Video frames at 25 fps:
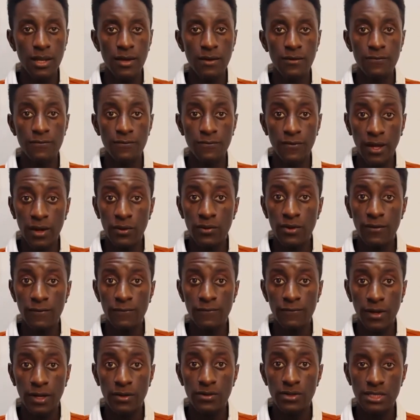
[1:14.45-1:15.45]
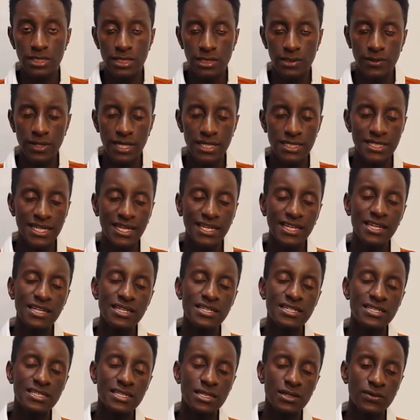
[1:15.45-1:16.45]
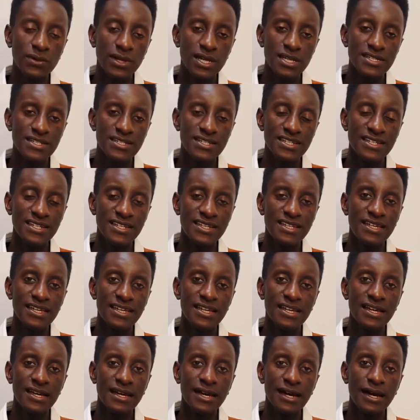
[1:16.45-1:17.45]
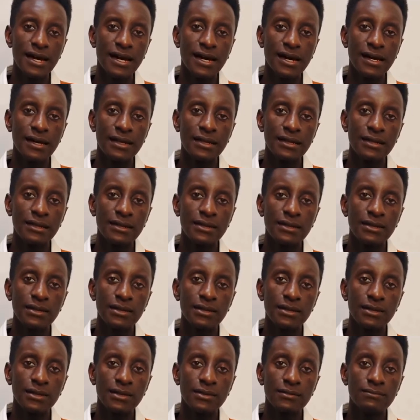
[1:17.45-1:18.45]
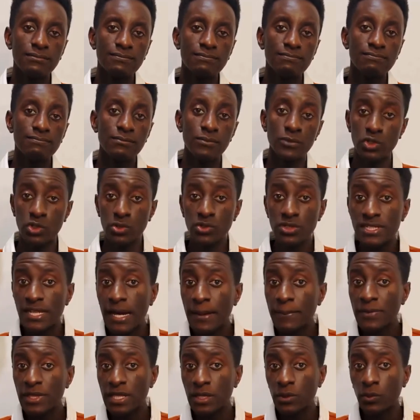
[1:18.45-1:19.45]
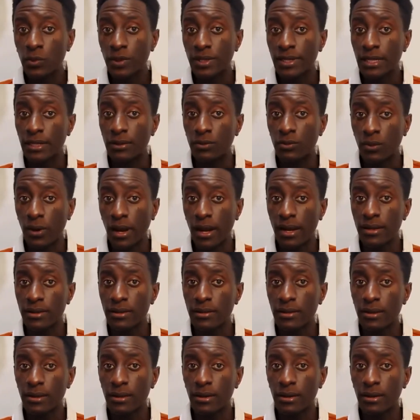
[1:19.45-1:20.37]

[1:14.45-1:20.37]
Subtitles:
Very, very serious. Take it seriously and do something with it, right?